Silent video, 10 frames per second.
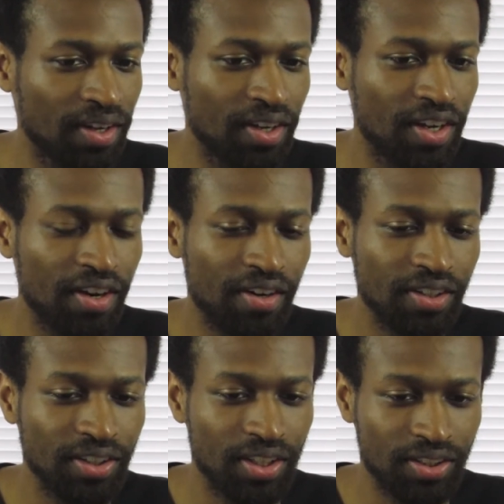by the other
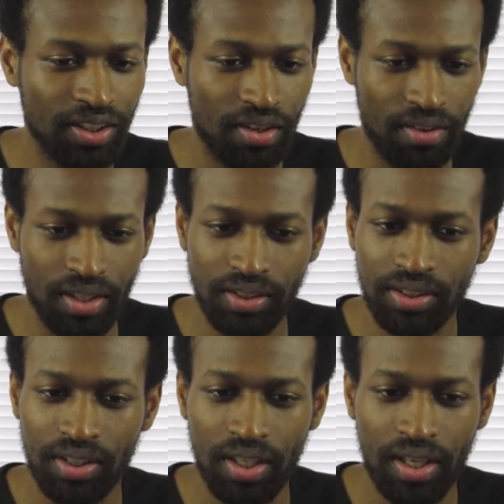characters in the
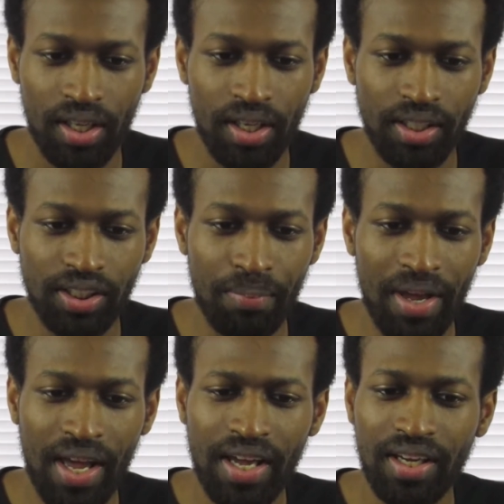series.
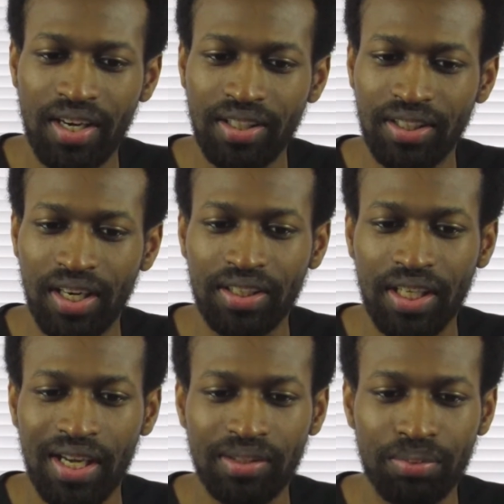She may act innocent
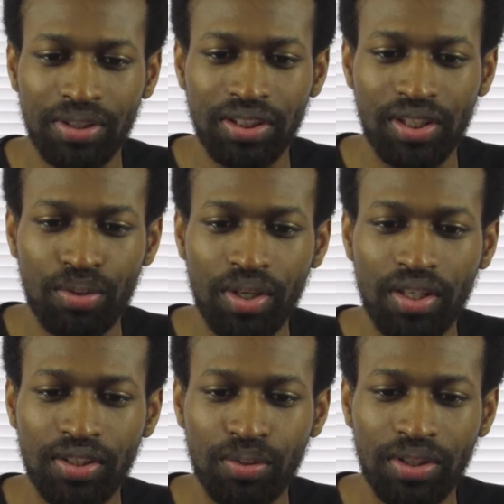at times, but she
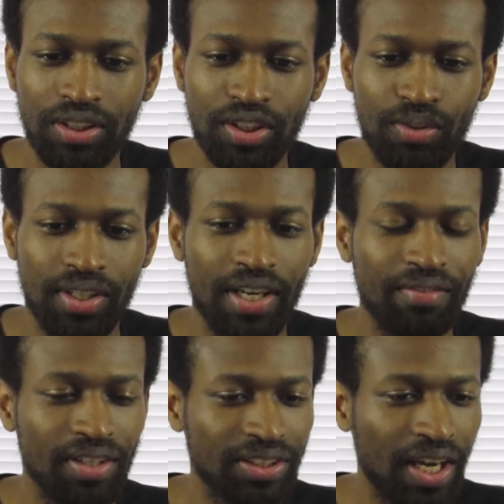quickly switches to a
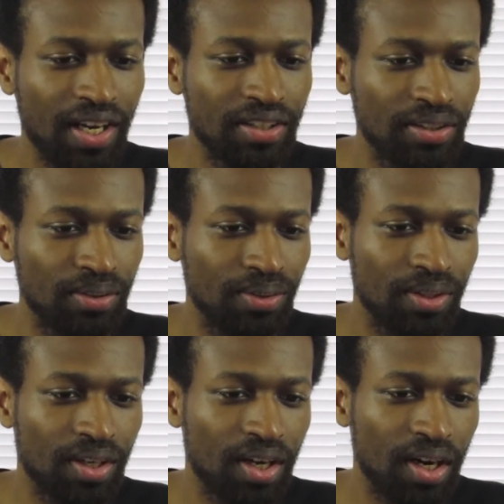devilish attitude.
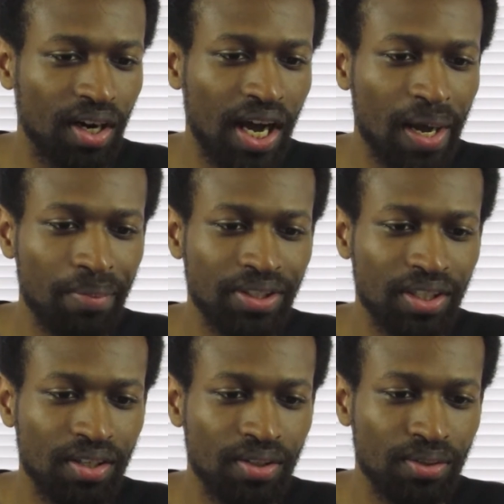Her
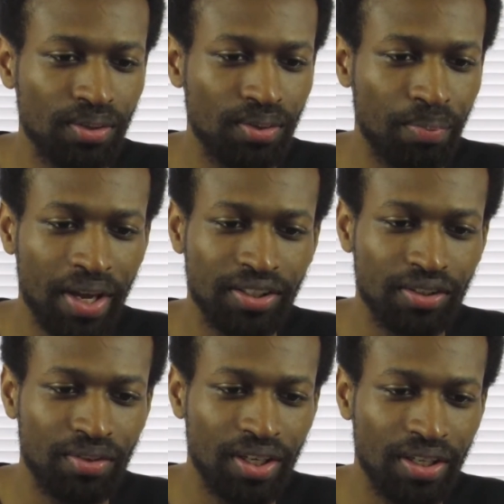hobbies include
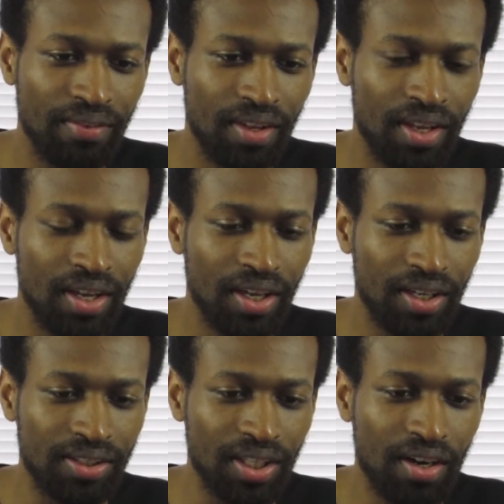pestering
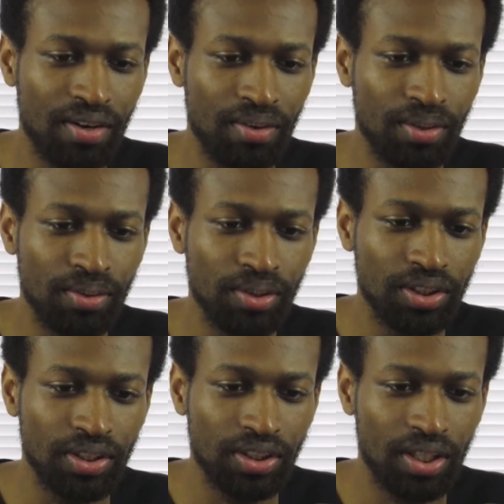Kataro
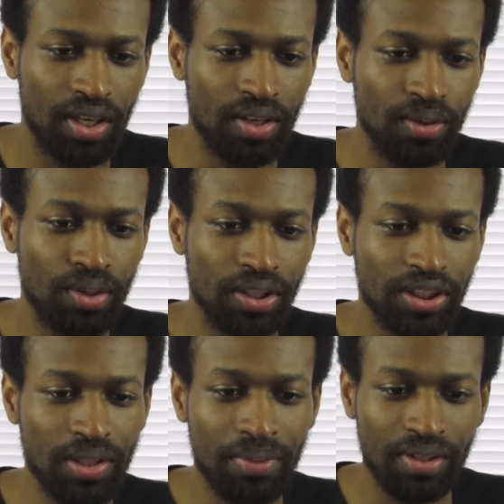Ushi
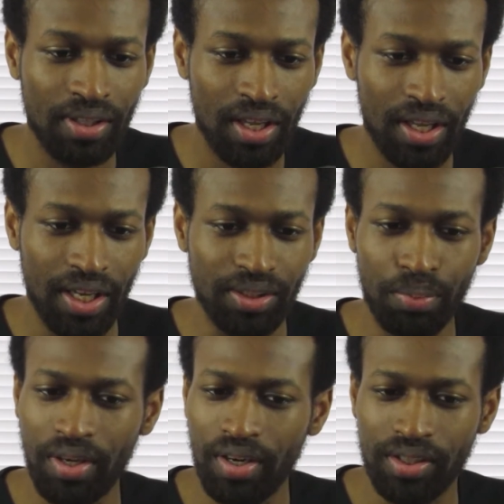Urashima
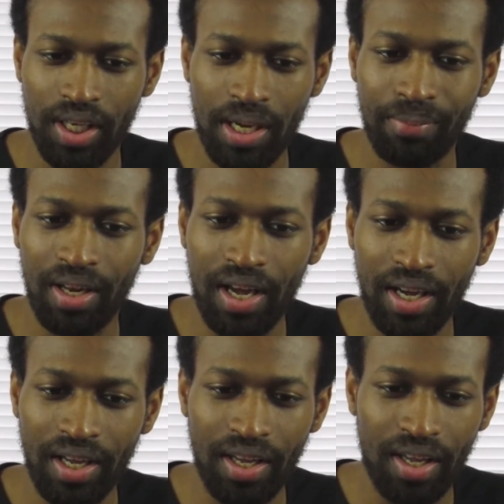and spending her time
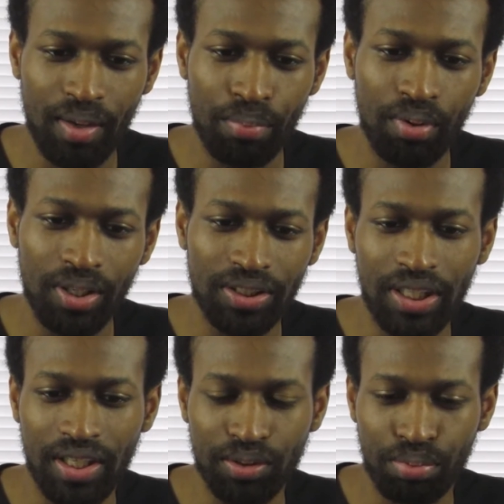lying and
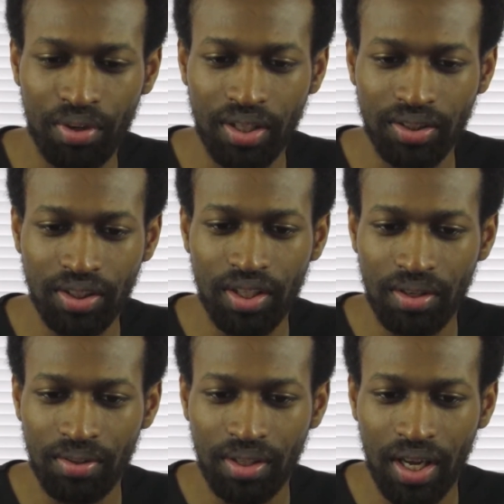pulling childish pranks.
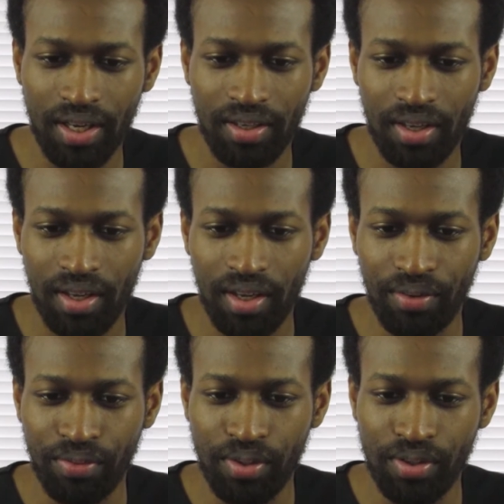You know, like
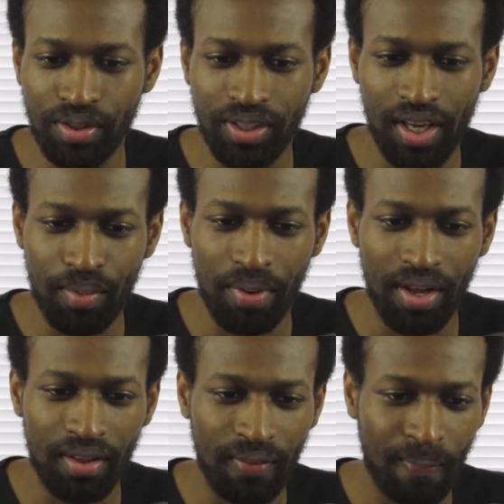a future
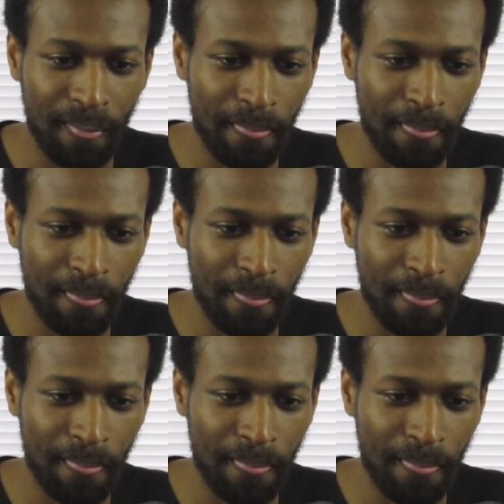psychopath.